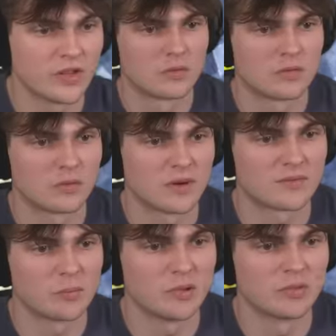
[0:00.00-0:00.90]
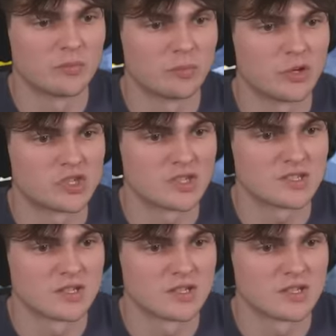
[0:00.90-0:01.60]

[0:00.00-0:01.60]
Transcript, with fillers: So we're going to have to build some bridges.